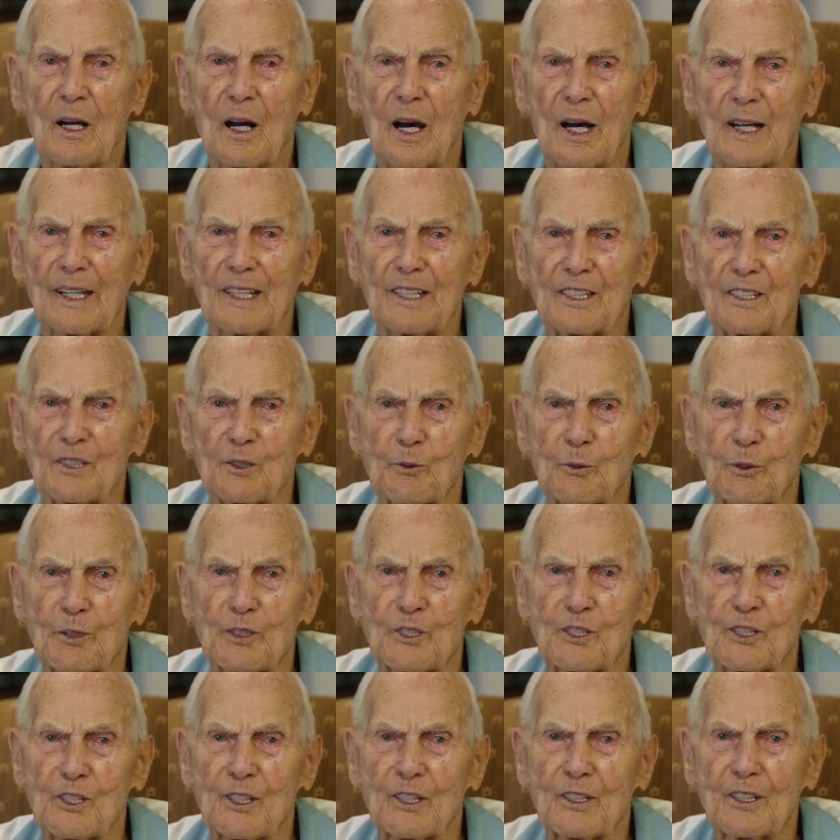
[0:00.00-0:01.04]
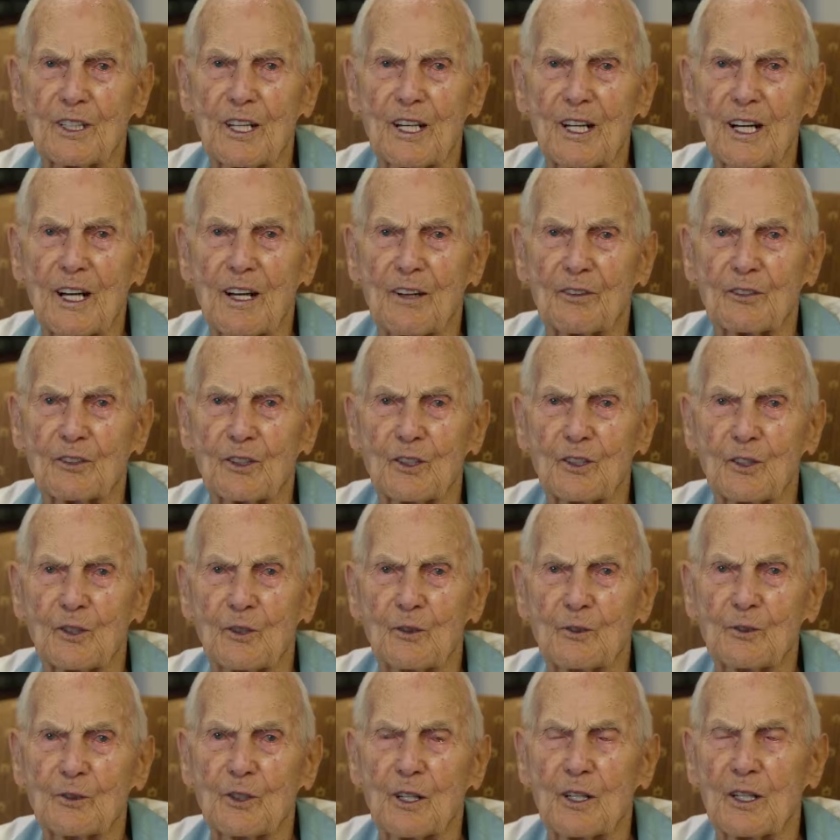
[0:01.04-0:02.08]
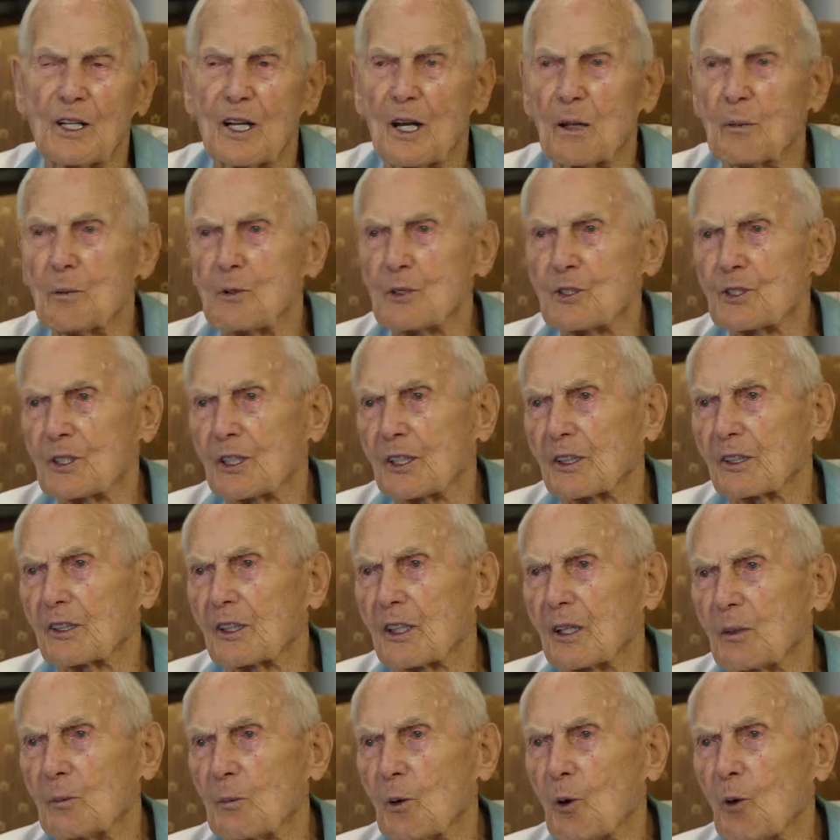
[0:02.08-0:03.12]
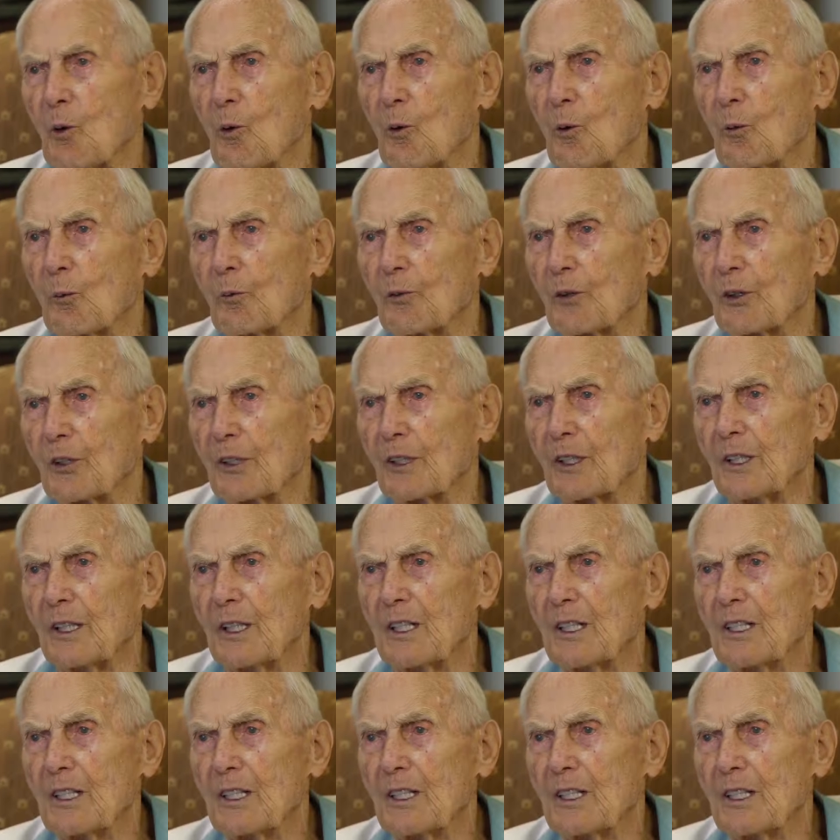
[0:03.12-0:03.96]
I guess it was Sunday afternoon. The neighbors had come over.